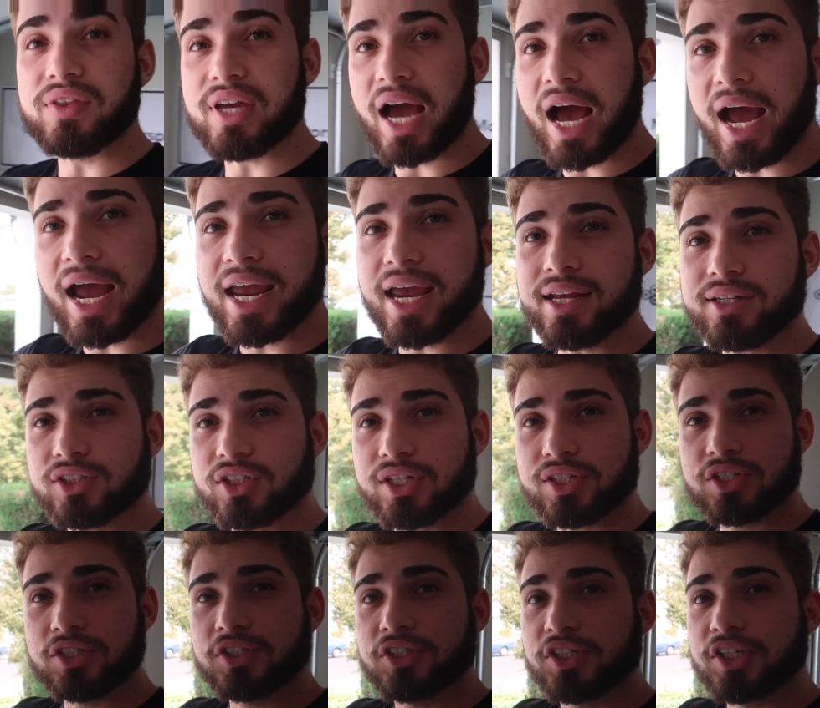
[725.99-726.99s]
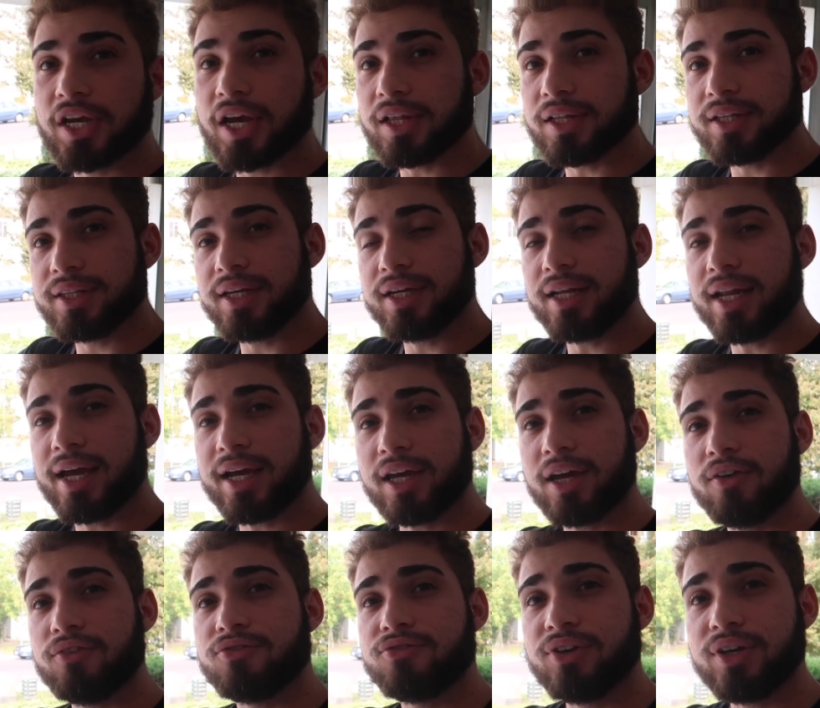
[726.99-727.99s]
the i eight just chilling there
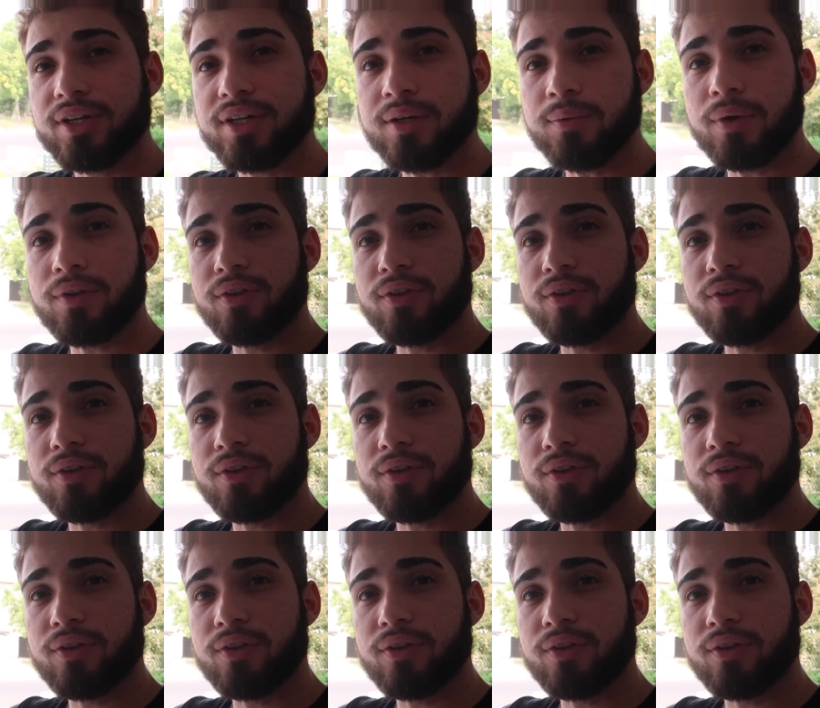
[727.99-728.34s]
like a villain.